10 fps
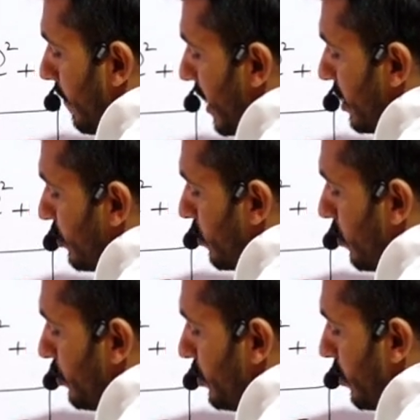minus
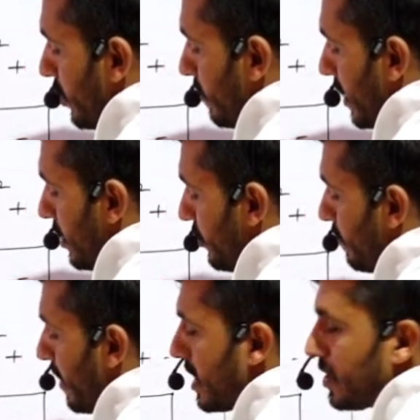cos 0 it means
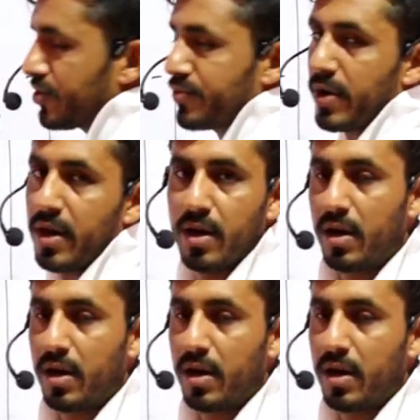minus 1.